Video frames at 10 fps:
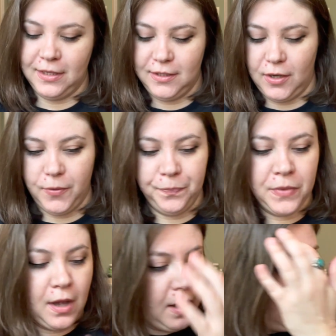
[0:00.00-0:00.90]
So
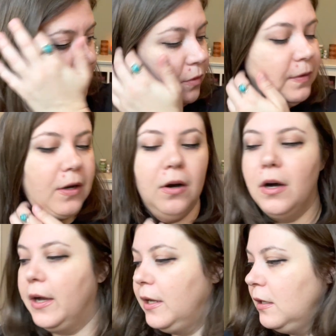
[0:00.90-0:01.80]
moving
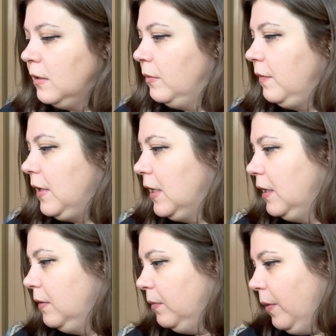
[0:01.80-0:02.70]
on, we've
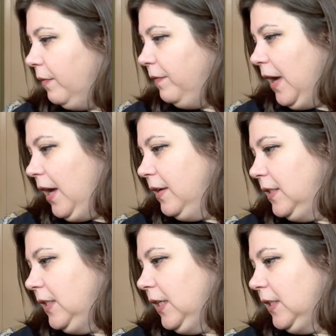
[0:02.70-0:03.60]
done what,
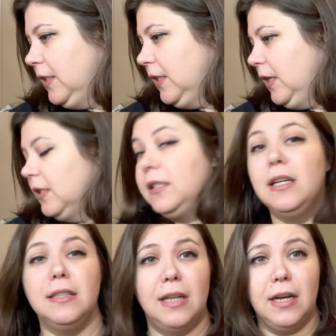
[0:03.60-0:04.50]

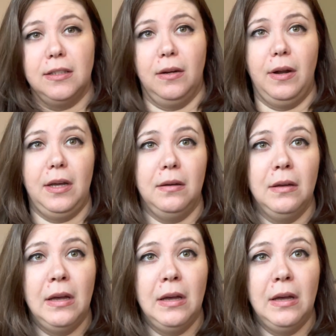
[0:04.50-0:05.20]
six decks already